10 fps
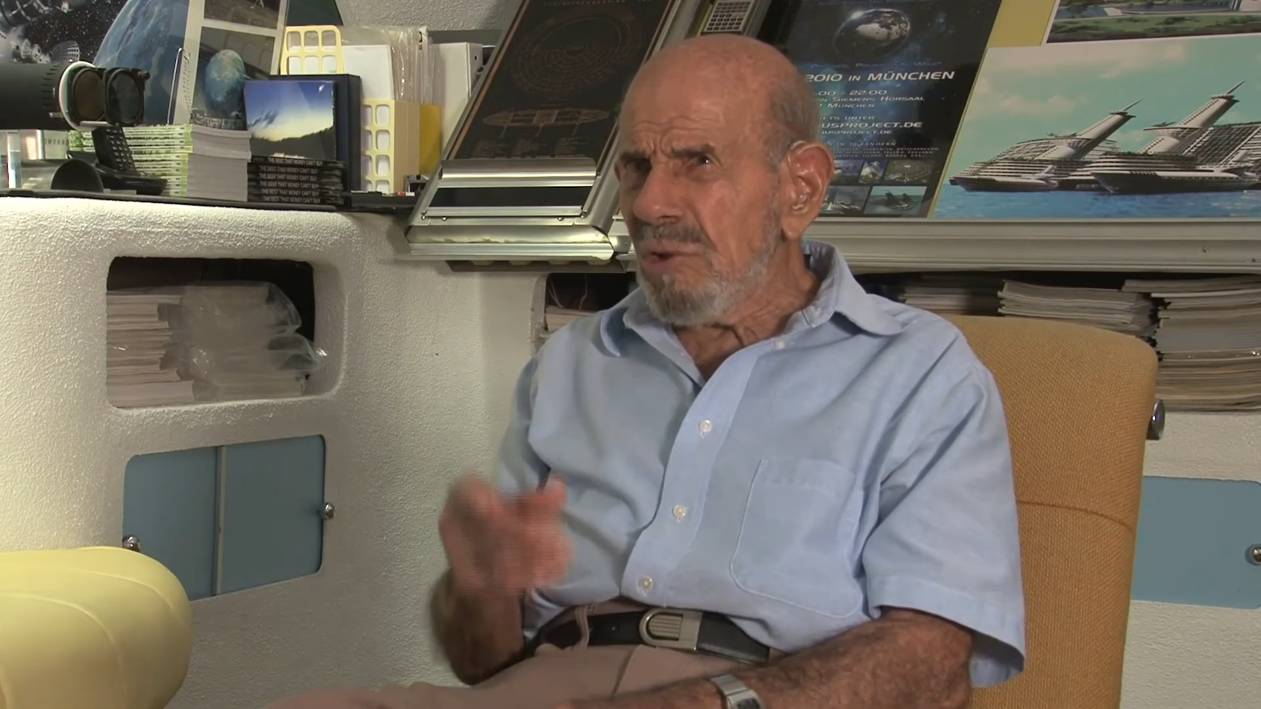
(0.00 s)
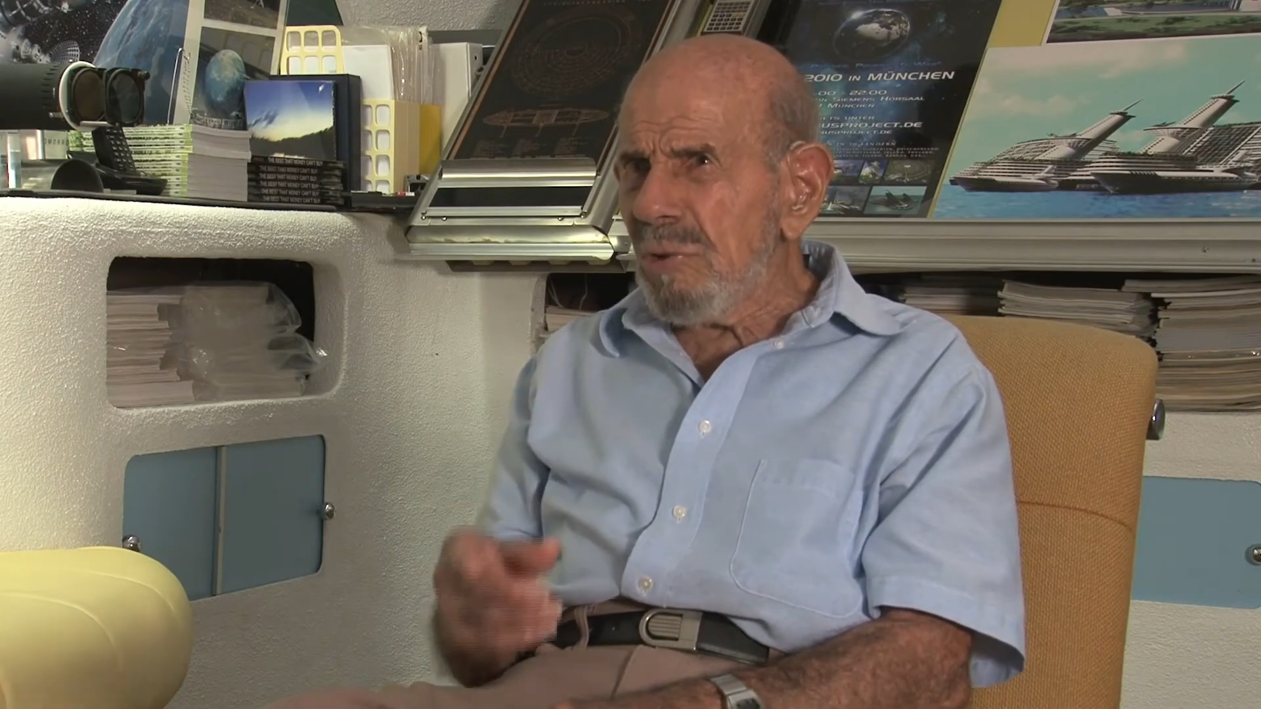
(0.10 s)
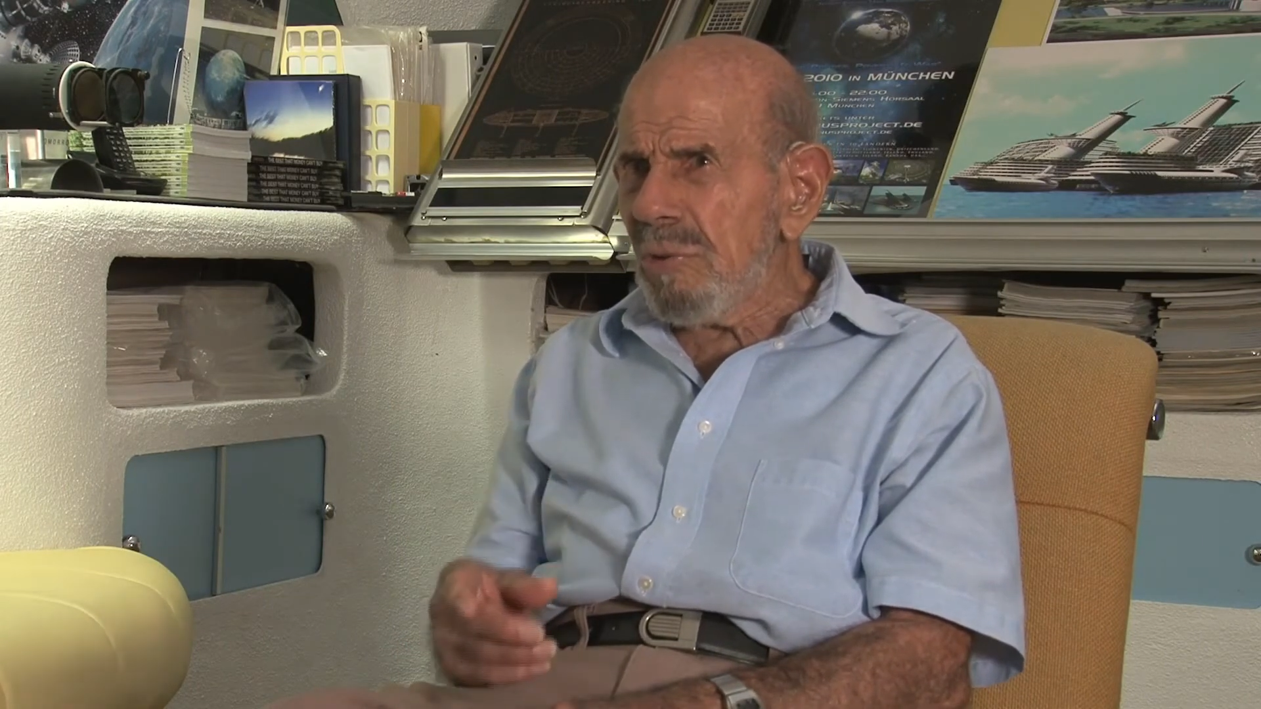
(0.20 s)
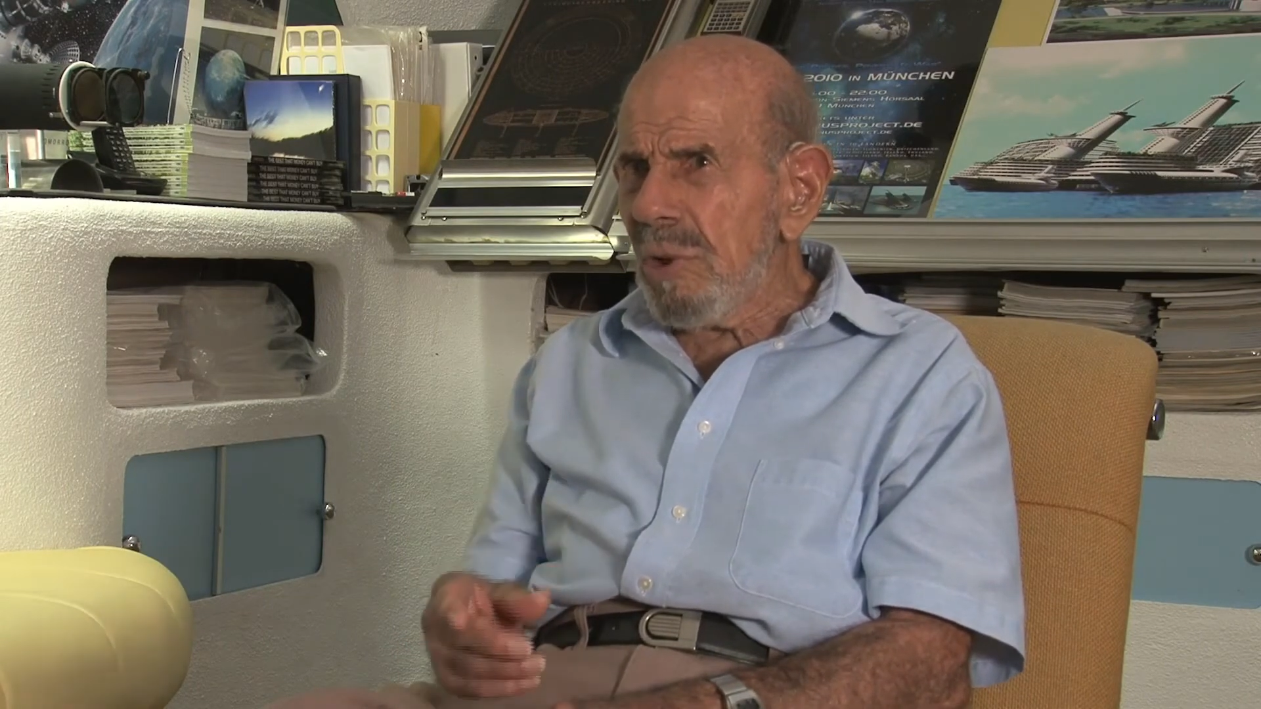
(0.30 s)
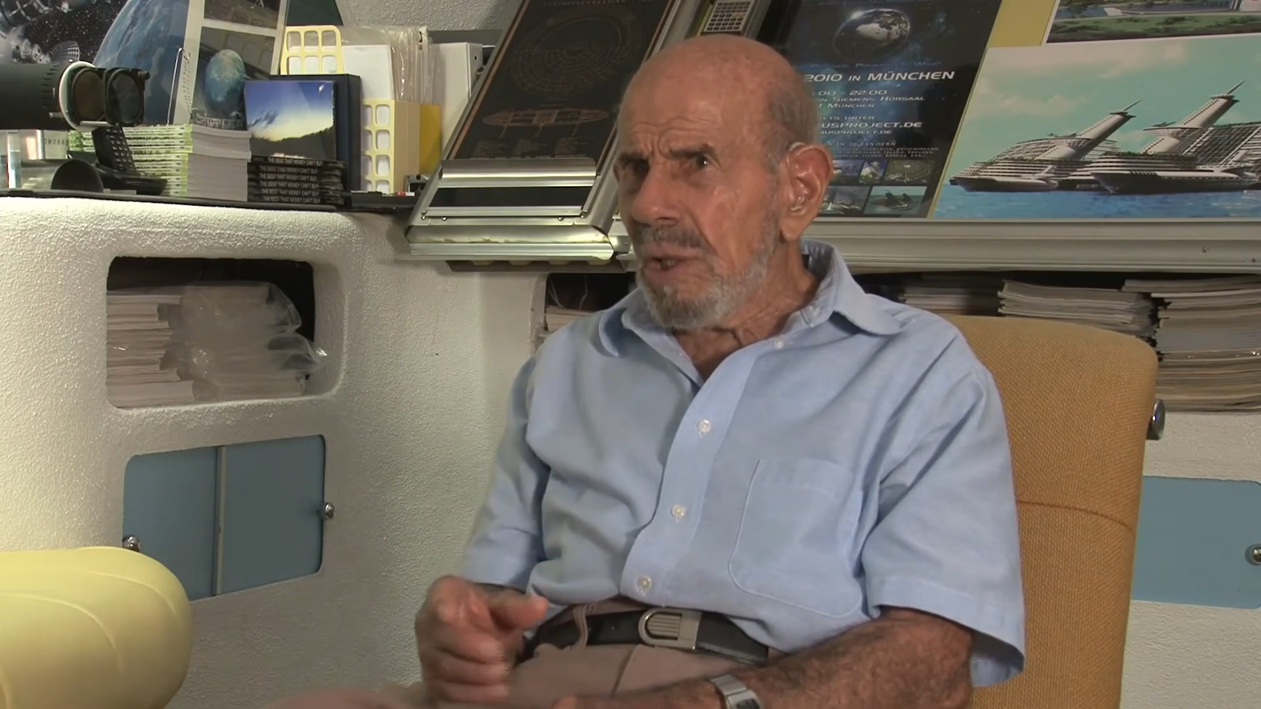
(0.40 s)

you